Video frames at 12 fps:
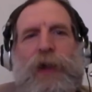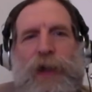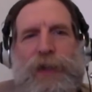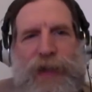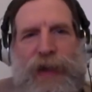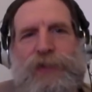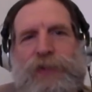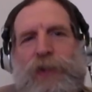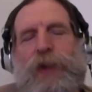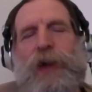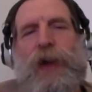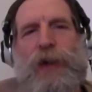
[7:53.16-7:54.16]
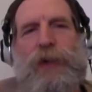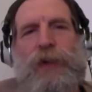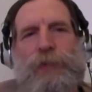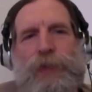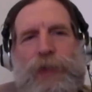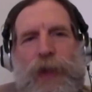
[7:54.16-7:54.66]
And that's the kind
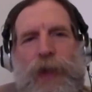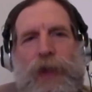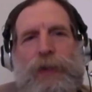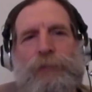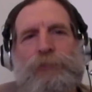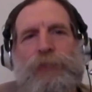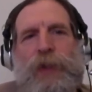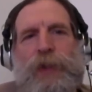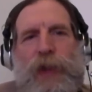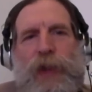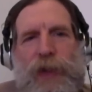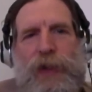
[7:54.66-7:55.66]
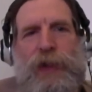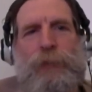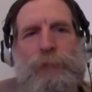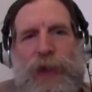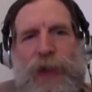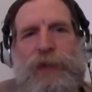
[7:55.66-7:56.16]
of thing that
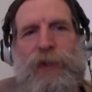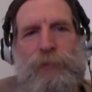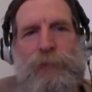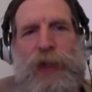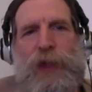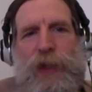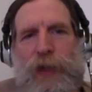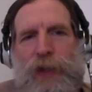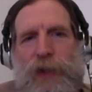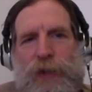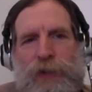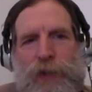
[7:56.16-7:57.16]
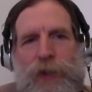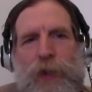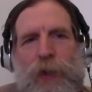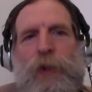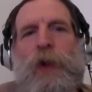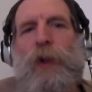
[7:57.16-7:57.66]
independent media can
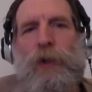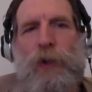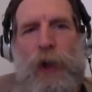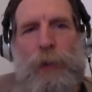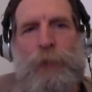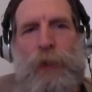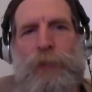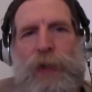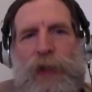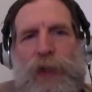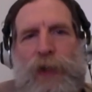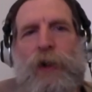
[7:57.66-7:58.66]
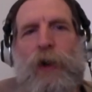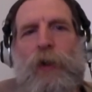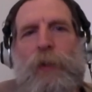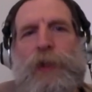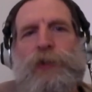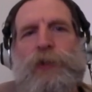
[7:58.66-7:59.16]
do. Corporate media
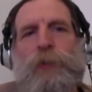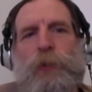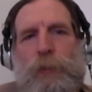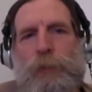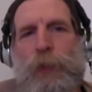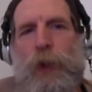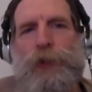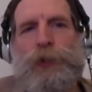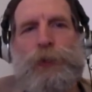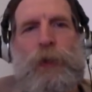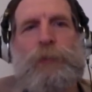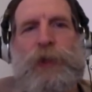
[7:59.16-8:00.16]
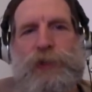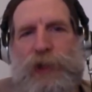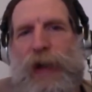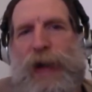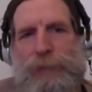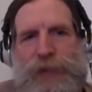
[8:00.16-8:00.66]
always reports from the
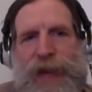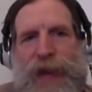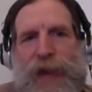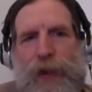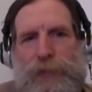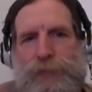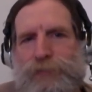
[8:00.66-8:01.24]
top down,